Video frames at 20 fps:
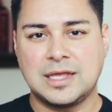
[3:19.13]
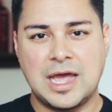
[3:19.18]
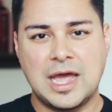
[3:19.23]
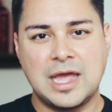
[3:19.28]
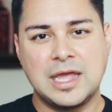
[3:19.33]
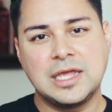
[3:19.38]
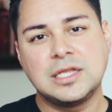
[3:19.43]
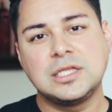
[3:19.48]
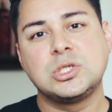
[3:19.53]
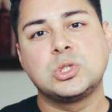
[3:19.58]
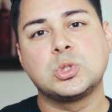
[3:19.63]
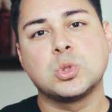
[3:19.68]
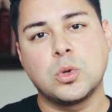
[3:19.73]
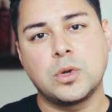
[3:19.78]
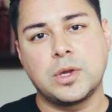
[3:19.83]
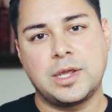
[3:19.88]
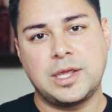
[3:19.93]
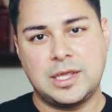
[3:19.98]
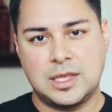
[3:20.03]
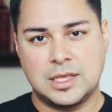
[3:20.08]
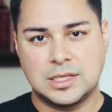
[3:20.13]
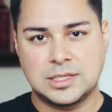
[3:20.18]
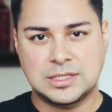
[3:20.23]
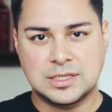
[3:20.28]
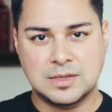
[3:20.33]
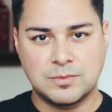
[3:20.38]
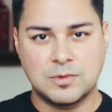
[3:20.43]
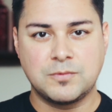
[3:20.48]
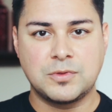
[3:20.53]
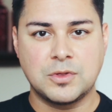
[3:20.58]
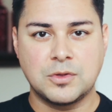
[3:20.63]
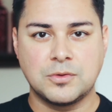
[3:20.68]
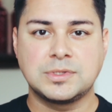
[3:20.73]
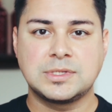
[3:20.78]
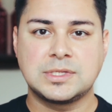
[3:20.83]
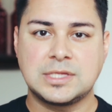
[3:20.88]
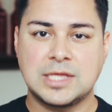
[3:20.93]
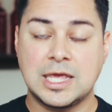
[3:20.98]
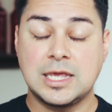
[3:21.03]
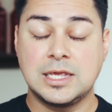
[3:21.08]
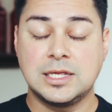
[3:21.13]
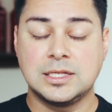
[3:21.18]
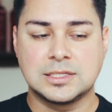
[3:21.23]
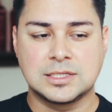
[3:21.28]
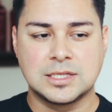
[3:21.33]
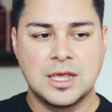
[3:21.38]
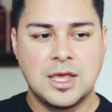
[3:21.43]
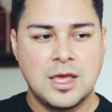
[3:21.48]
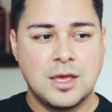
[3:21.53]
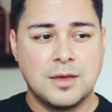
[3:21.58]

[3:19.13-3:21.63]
I enjoy some of those things.